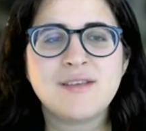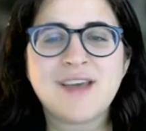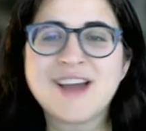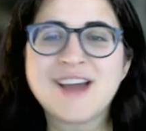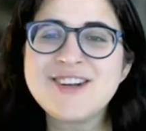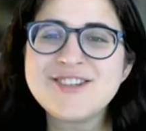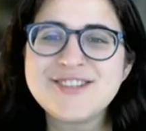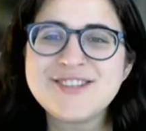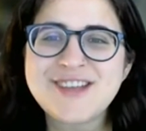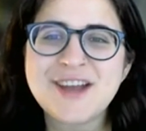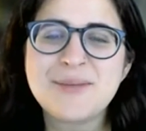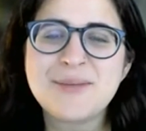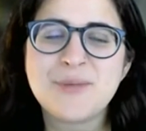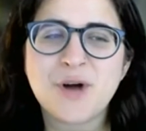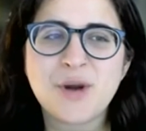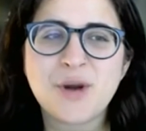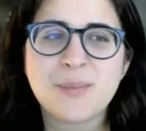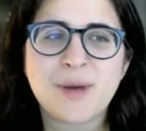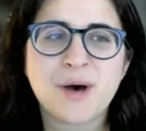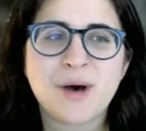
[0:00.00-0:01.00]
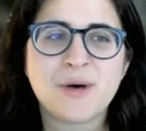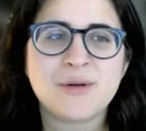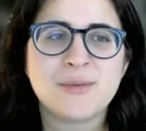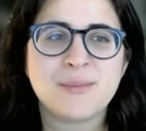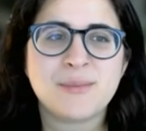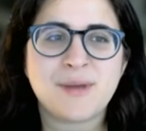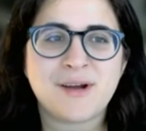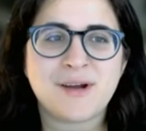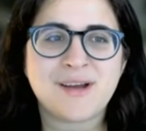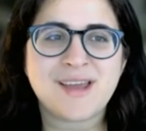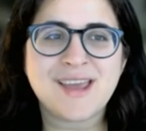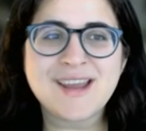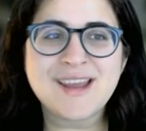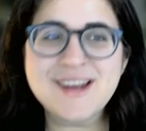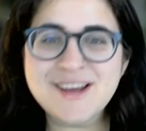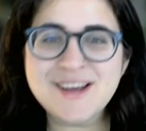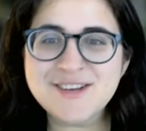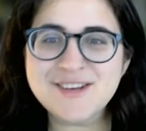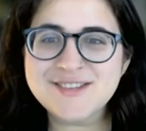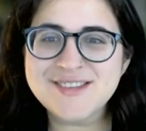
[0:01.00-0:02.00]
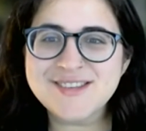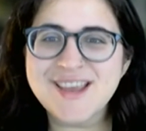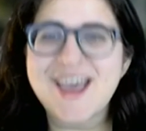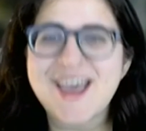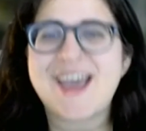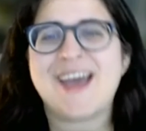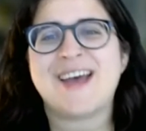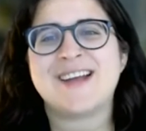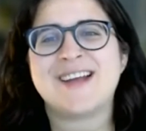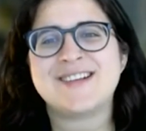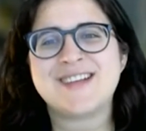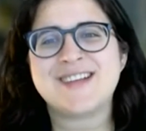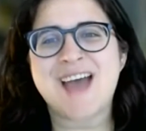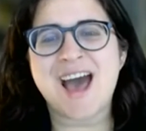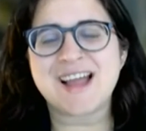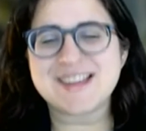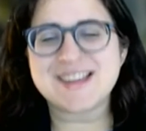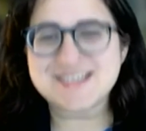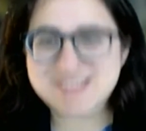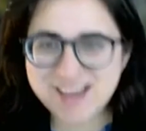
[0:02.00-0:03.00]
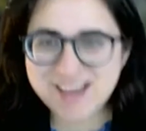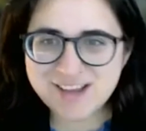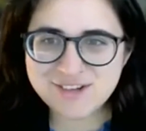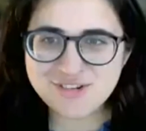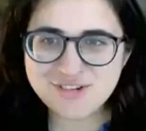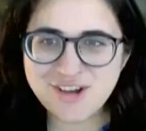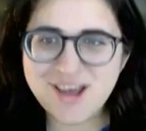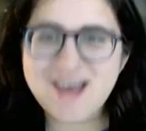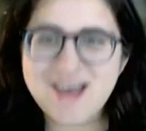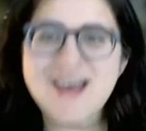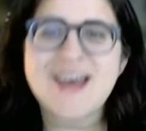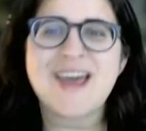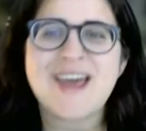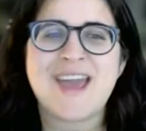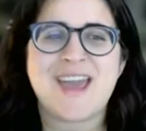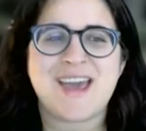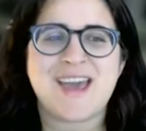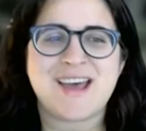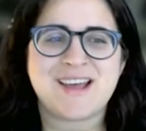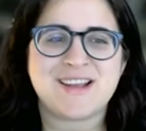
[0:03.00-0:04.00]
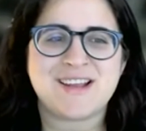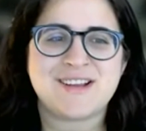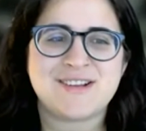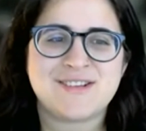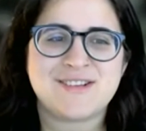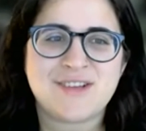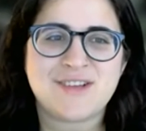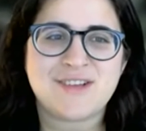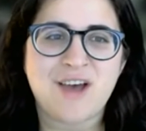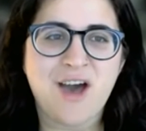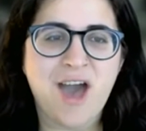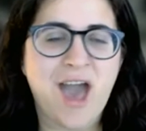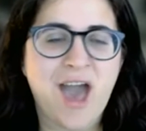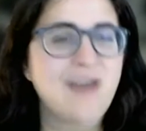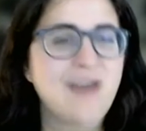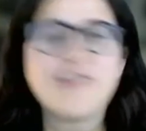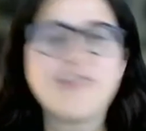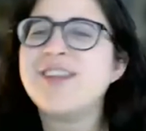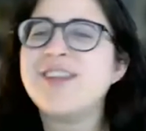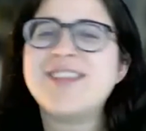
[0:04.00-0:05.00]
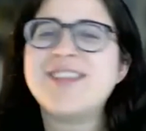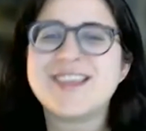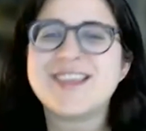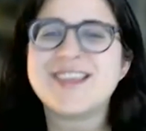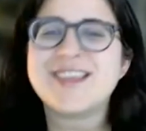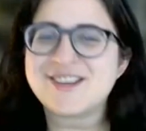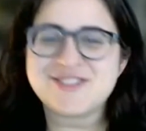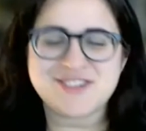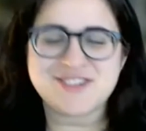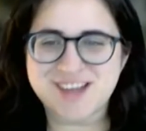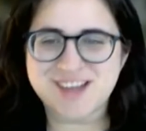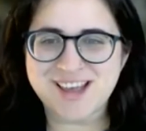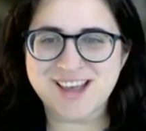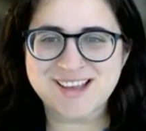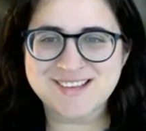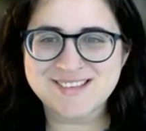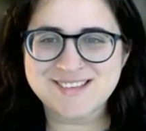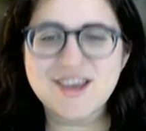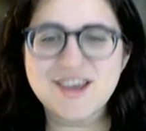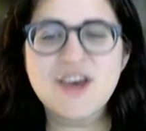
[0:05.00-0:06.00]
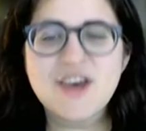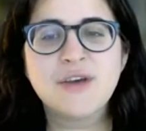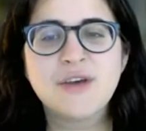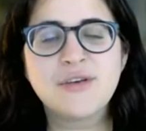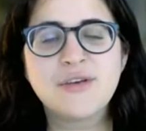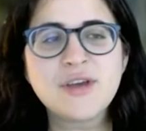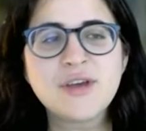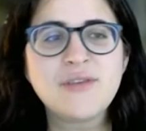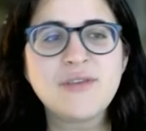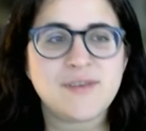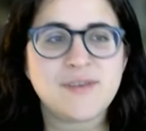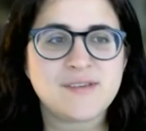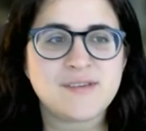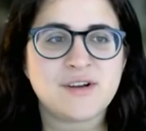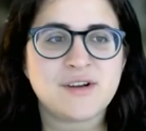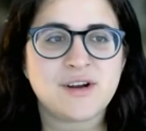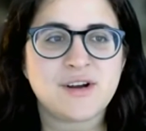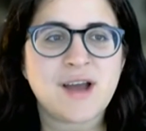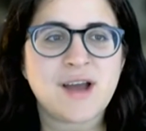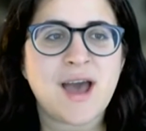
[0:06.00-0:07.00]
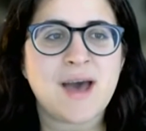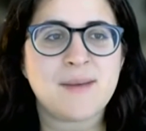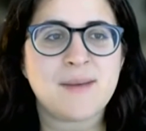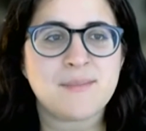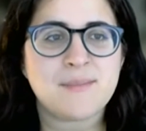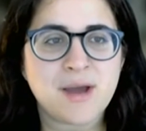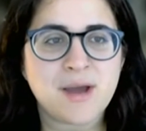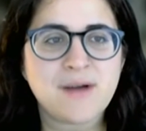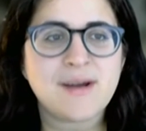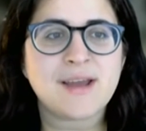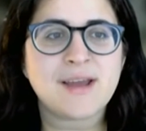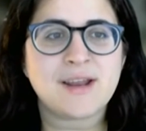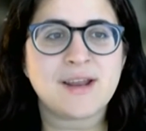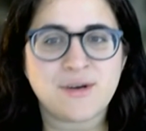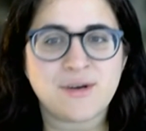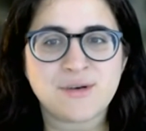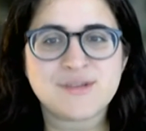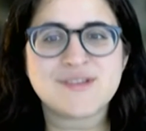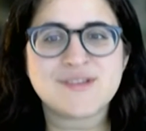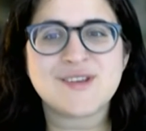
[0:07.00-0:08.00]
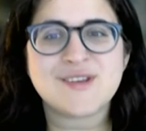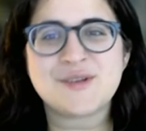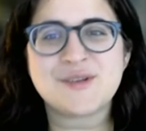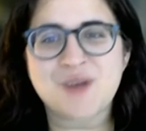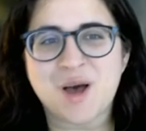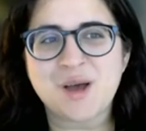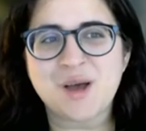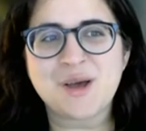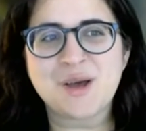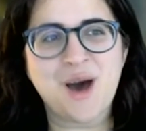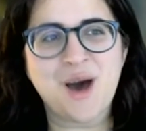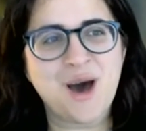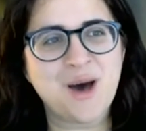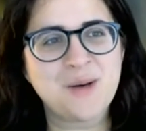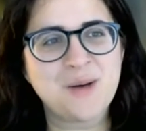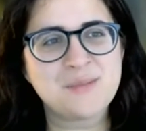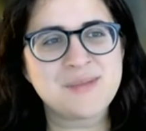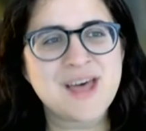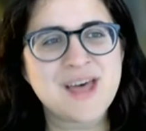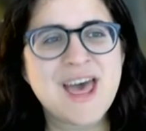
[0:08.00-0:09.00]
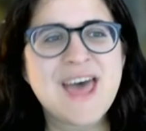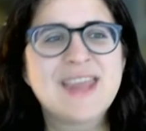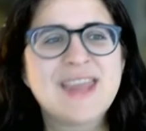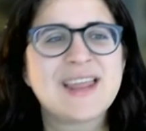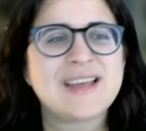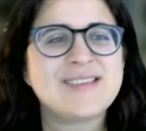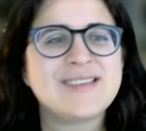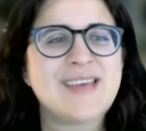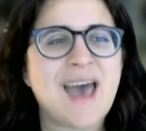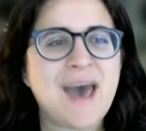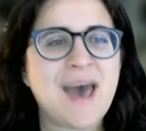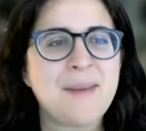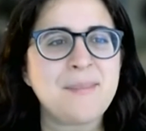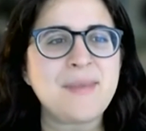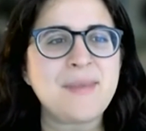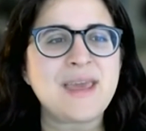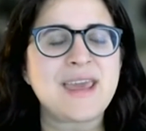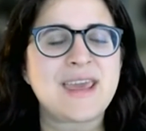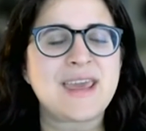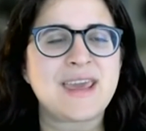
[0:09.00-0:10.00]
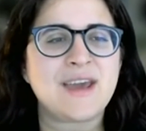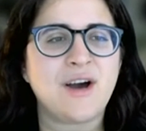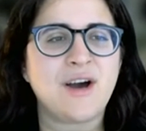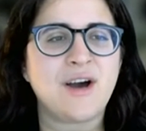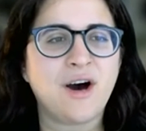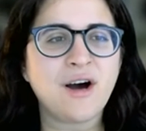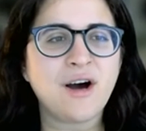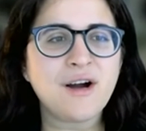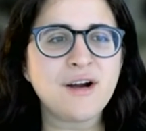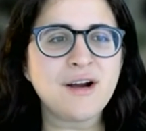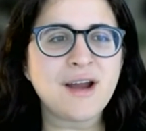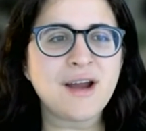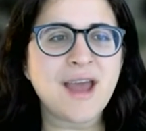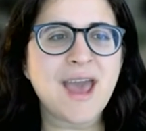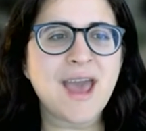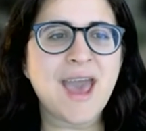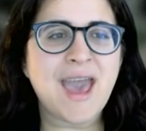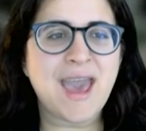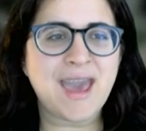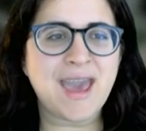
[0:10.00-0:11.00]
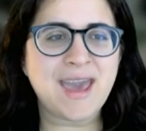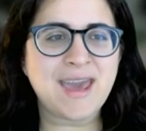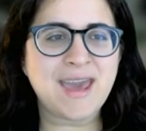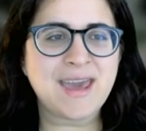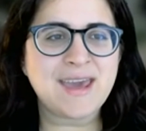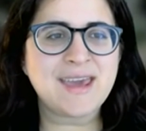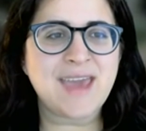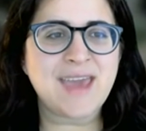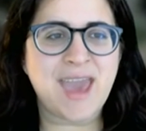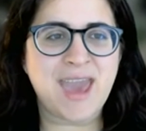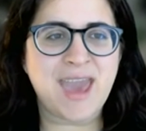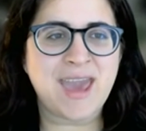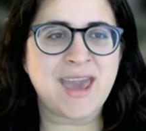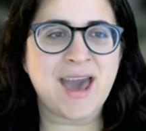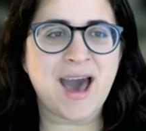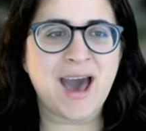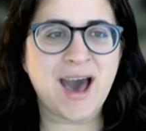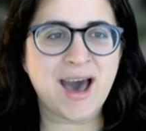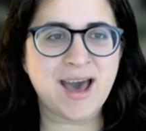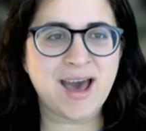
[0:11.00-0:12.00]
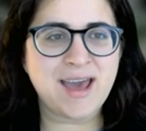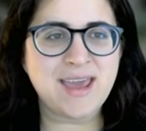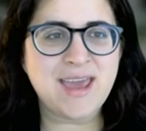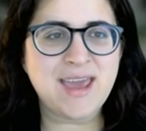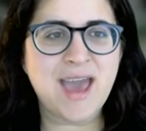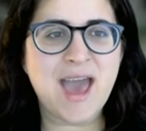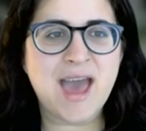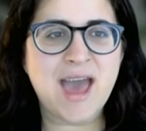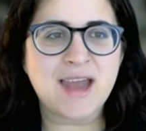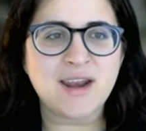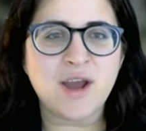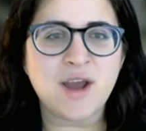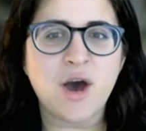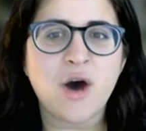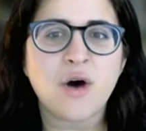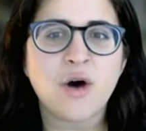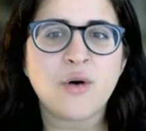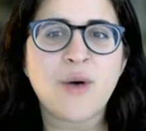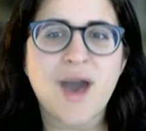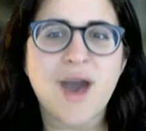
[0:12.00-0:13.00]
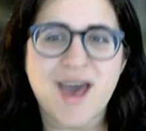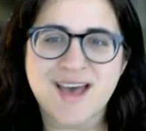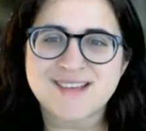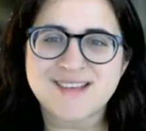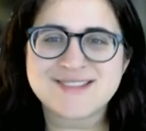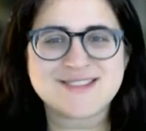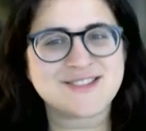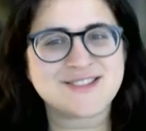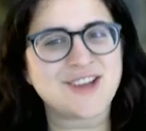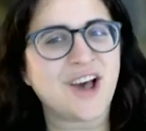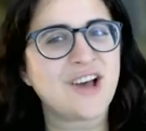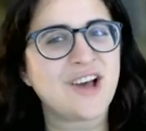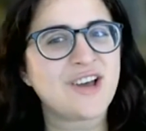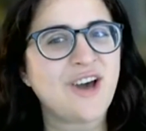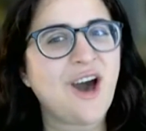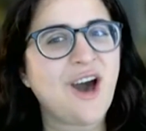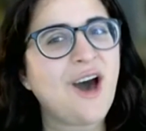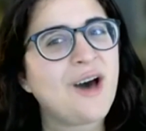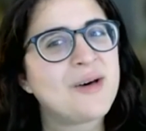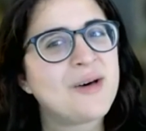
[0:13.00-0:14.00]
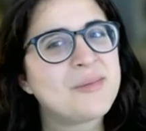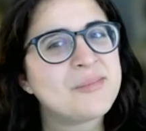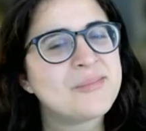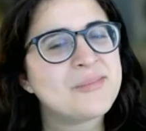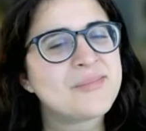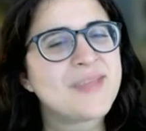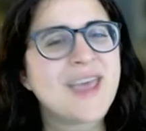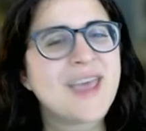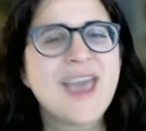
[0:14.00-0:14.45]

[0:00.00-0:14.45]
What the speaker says: To understand more about Merakenos and Alexandra and everything that she does, you can visit her at Merakinos.com. That's Merakinos.com.